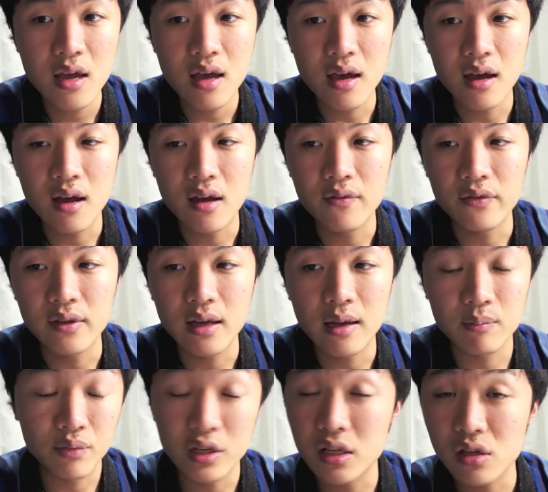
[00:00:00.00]
And
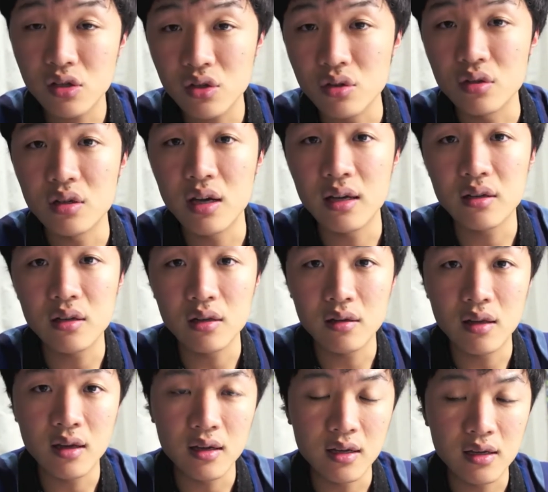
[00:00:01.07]
I'm pretty sure that
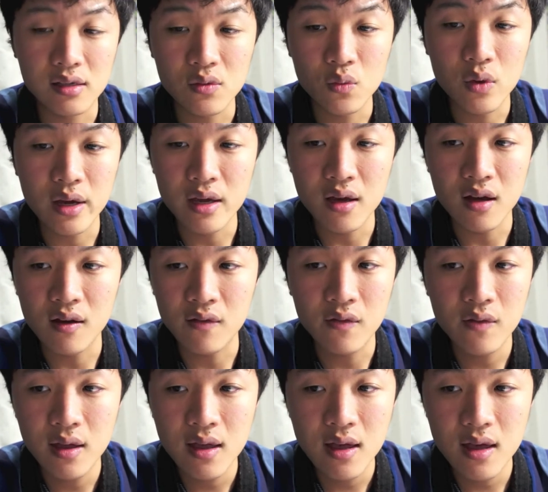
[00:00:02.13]
there is a way
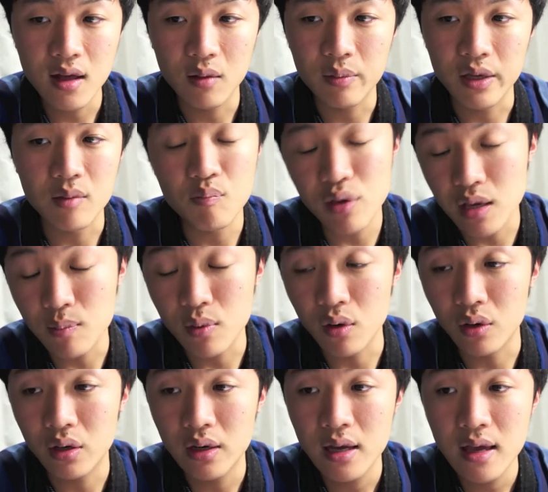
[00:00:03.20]
of helping
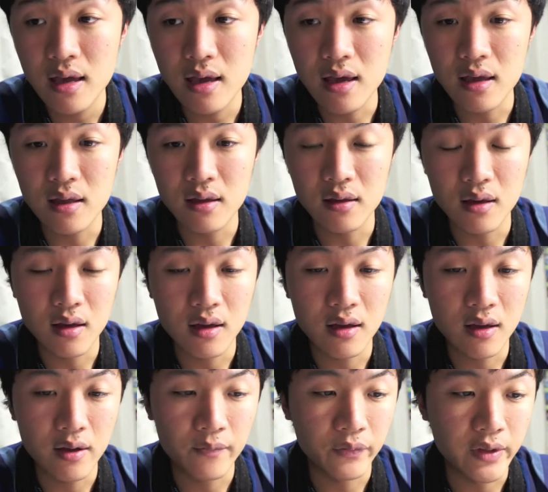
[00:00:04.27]
people
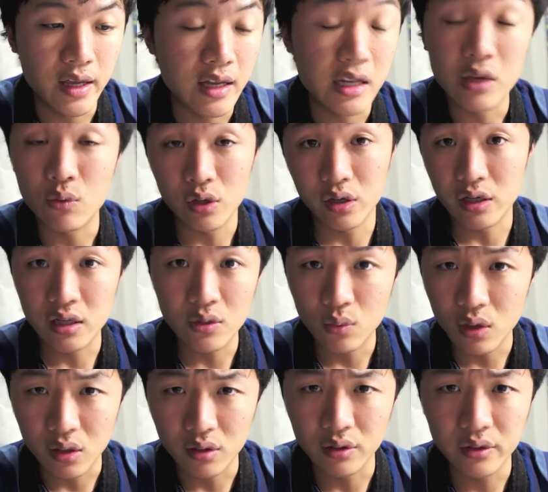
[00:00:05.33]
anywhere in the
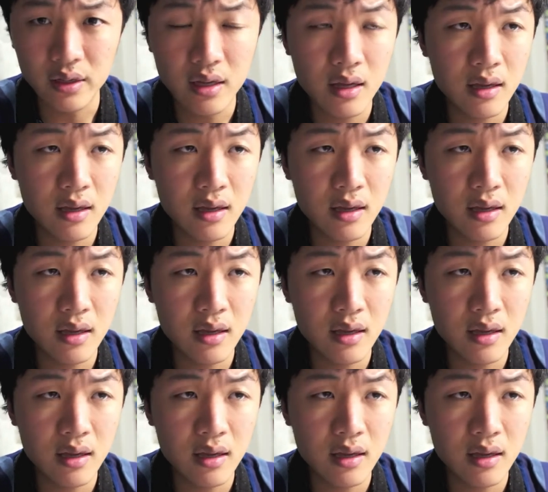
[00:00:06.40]
world.